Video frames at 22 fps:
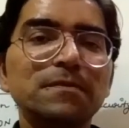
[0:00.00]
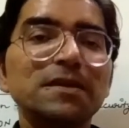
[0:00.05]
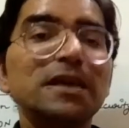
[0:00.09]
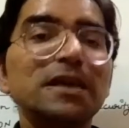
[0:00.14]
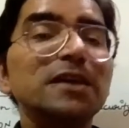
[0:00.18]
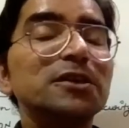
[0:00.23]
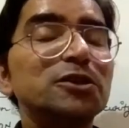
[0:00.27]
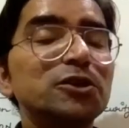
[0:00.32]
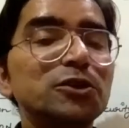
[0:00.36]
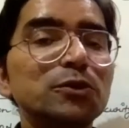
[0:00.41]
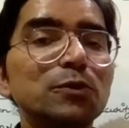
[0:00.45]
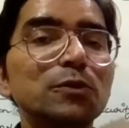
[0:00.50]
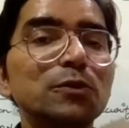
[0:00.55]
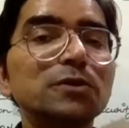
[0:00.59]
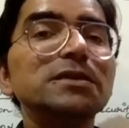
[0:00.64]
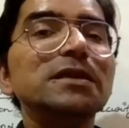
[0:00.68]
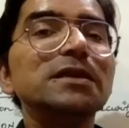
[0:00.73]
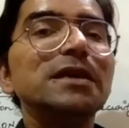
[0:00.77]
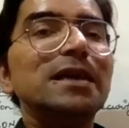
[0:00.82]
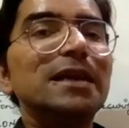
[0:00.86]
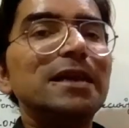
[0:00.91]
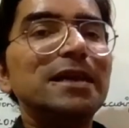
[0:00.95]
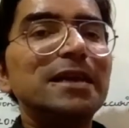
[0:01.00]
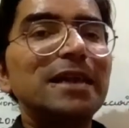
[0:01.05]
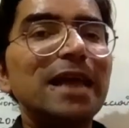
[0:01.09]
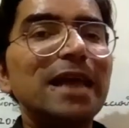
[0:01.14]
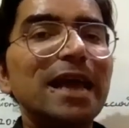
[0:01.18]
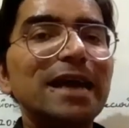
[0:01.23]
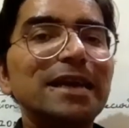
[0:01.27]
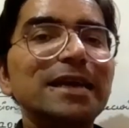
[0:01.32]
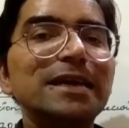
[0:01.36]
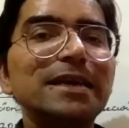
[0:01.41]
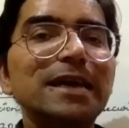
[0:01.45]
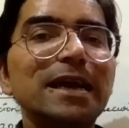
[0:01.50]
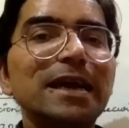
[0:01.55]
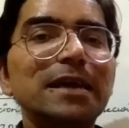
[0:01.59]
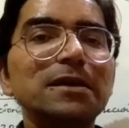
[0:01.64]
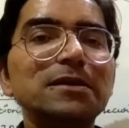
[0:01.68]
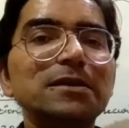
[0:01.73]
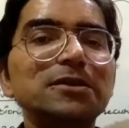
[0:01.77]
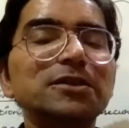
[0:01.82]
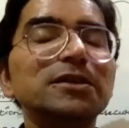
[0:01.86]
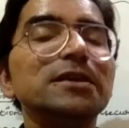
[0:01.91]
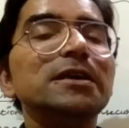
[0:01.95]
It shows lack in
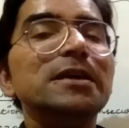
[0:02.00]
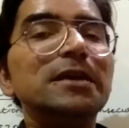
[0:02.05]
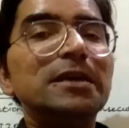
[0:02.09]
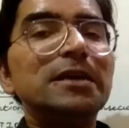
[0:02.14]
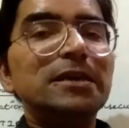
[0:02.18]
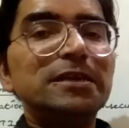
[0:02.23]
energy.